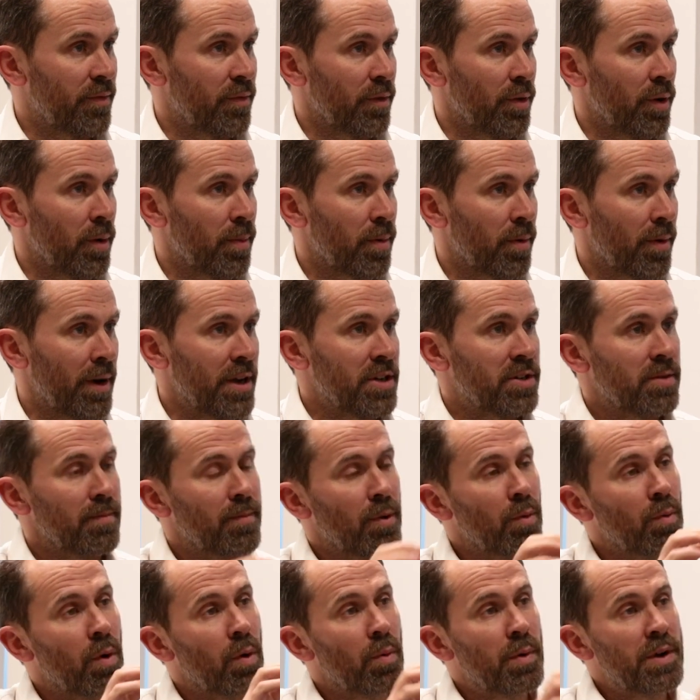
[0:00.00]
for an operation.
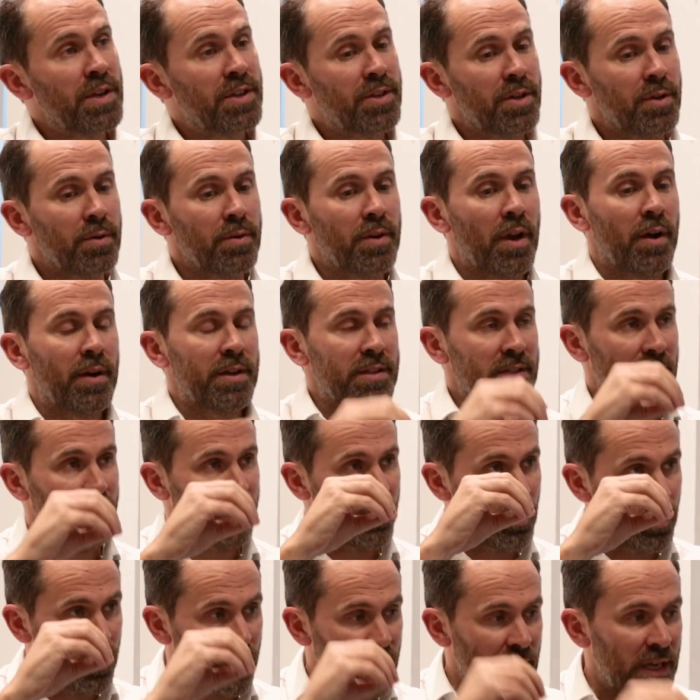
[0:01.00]
But what we do know is if
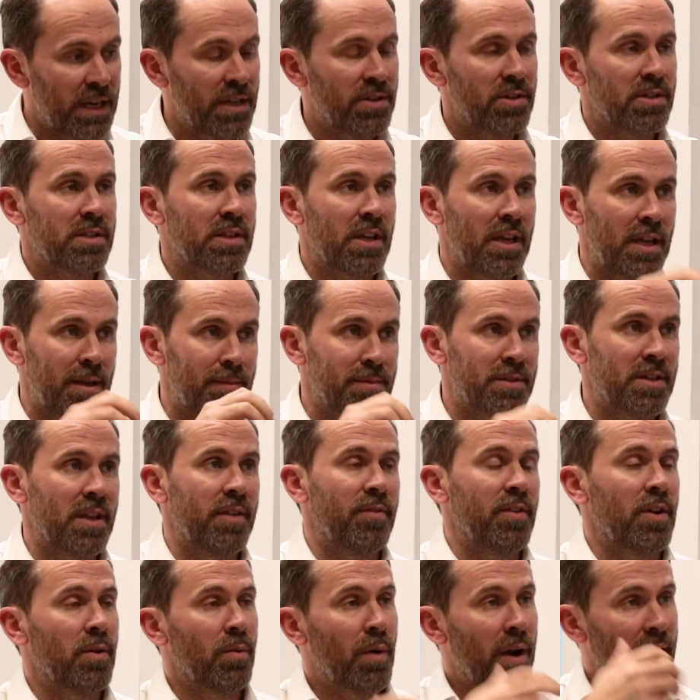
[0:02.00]
your knee just keeps
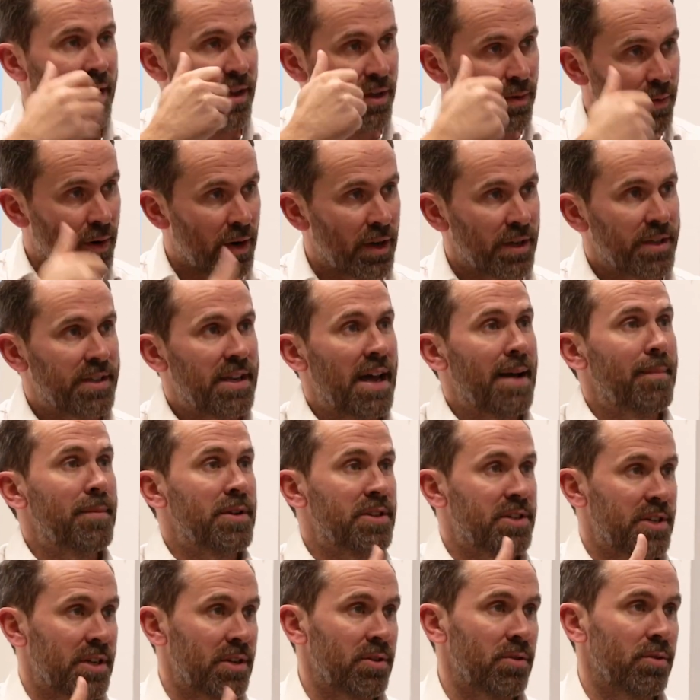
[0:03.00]
giving way, you are
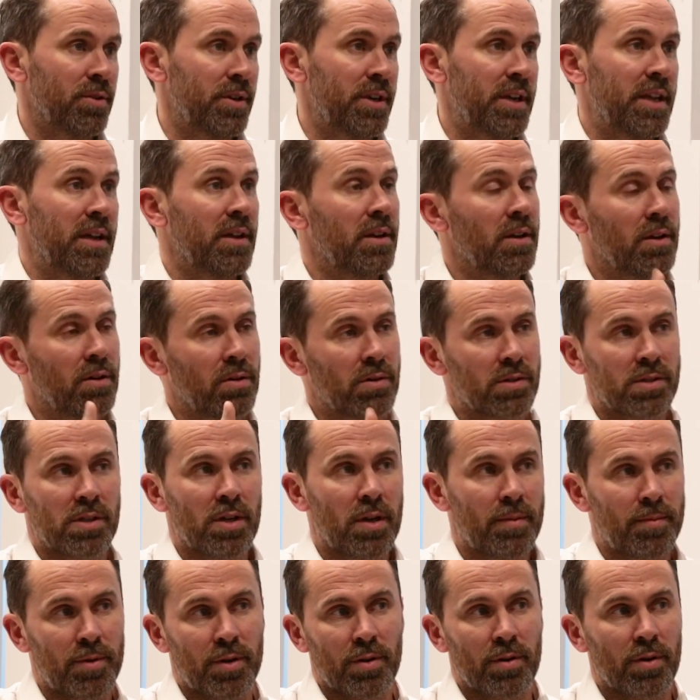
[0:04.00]
damaging your knee, and long
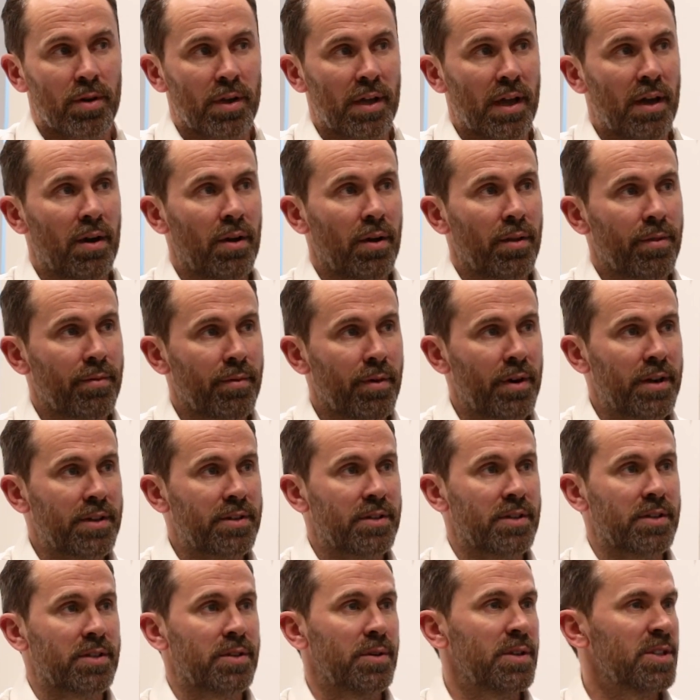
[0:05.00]
term you could get
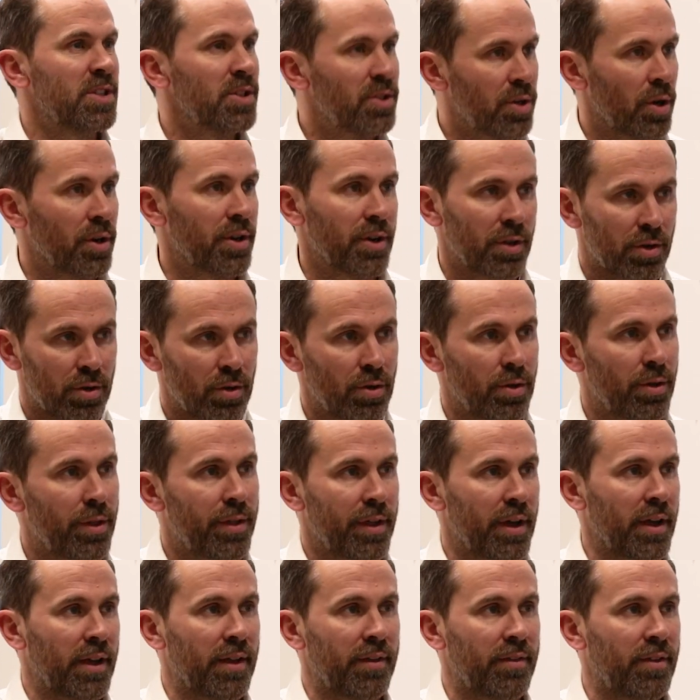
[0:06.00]
arthritis. So it's not a good thing,